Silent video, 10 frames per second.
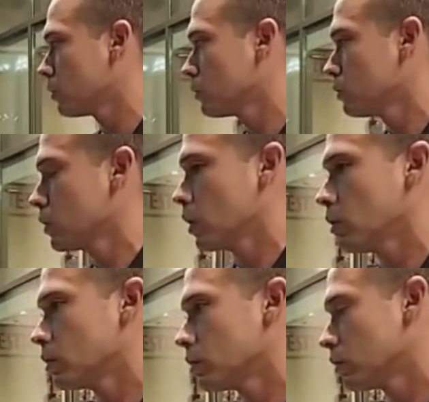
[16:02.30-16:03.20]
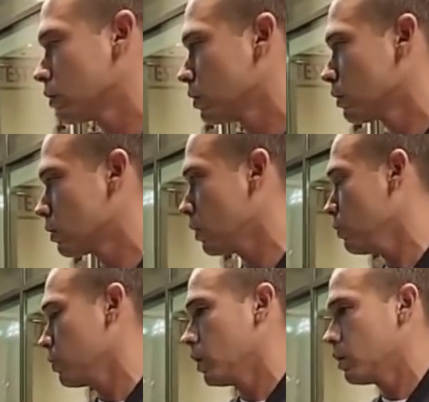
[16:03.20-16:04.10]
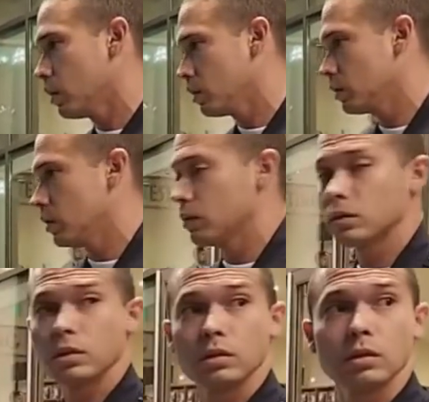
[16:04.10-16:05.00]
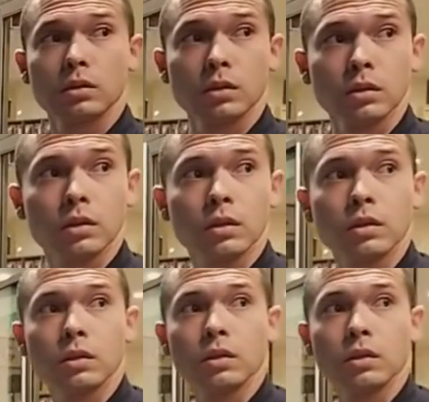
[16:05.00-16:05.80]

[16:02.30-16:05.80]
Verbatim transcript: Yeah, I don't control him. I'm not one of these guys that gets controlled. Bro.